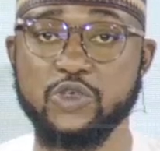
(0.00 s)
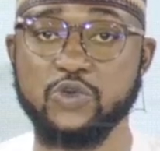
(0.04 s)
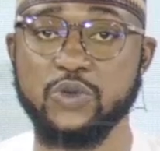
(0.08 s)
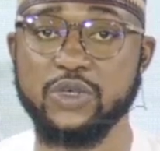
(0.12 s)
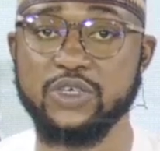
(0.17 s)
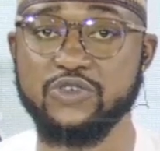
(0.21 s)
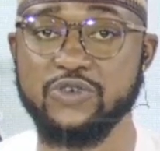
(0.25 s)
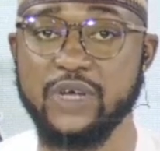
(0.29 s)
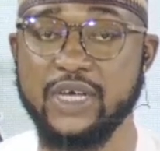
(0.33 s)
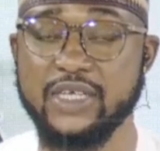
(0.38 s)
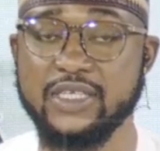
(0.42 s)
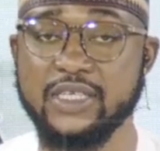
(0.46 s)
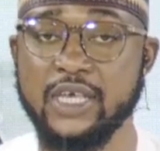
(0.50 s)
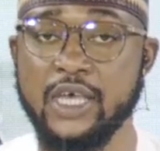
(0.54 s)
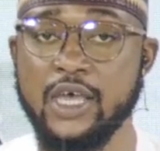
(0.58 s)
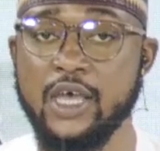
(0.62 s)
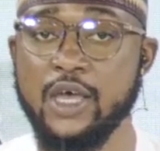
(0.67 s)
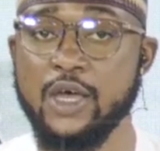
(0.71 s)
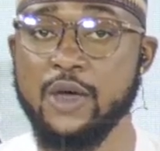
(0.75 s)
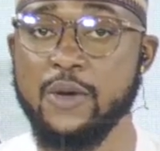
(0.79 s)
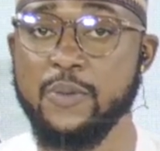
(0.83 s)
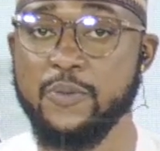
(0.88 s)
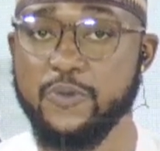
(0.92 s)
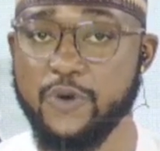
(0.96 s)
to address
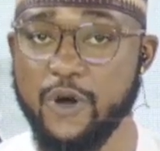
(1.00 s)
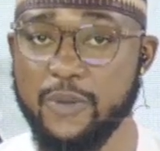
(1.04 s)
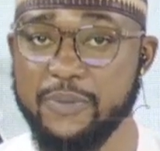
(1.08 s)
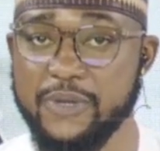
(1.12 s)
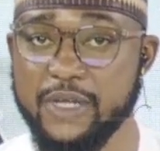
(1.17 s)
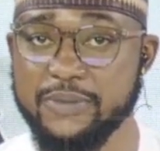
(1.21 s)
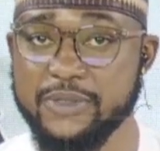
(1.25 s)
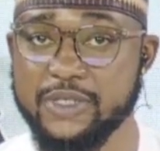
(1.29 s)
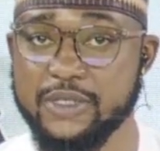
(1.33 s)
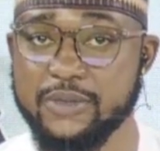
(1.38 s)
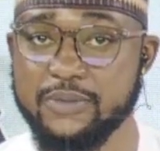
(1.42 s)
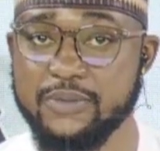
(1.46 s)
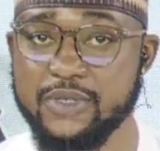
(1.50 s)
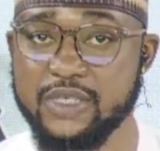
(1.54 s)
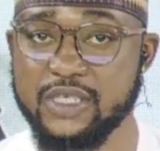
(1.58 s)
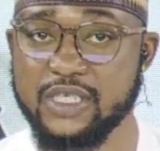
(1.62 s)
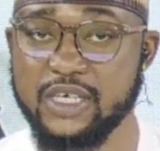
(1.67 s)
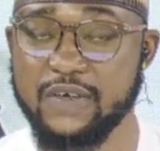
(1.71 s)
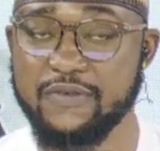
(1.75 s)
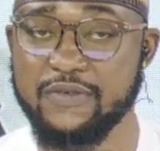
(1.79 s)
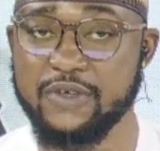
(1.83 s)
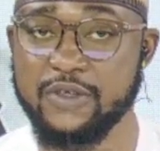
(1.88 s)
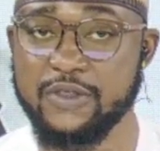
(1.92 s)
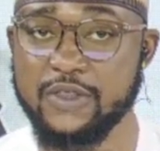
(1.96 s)
problems
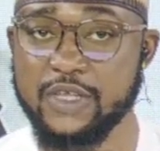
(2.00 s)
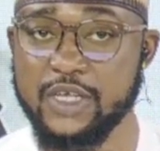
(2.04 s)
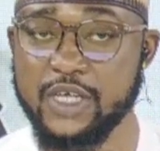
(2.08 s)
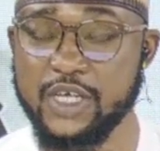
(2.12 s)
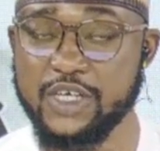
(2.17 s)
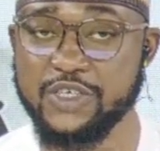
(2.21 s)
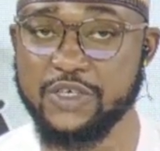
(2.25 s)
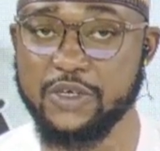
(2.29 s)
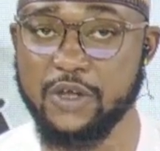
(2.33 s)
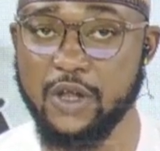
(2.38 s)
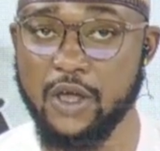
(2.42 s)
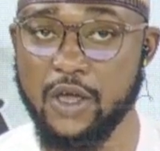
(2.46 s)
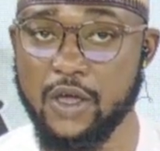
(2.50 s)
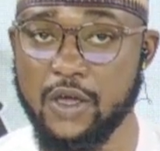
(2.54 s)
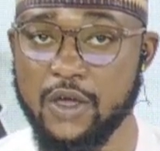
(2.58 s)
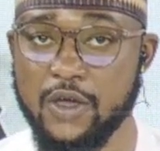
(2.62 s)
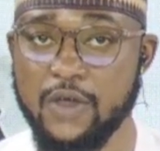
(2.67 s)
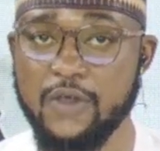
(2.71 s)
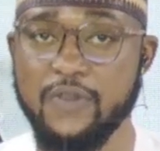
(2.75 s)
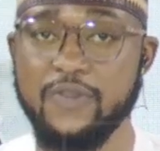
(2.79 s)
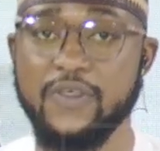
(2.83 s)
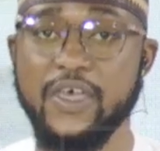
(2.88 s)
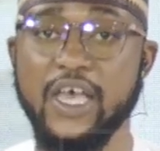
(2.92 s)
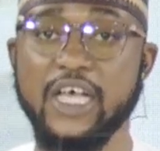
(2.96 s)
bedeviling the nation.
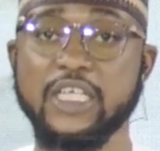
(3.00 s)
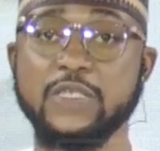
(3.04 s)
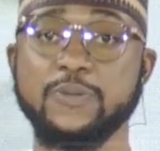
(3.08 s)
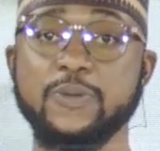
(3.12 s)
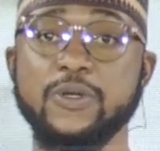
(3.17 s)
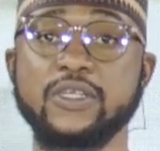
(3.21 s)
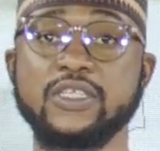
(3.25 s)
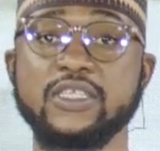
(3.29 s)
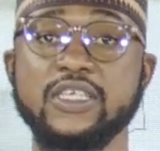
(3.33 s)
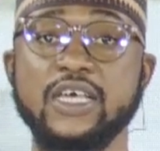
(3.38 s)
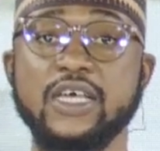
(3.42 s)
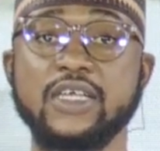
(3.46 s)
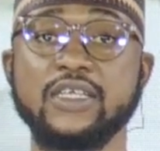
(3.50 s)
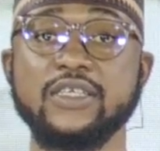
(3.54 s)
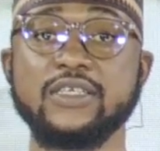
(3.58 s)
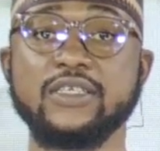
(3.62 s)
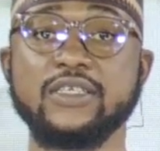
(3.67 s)
The experts said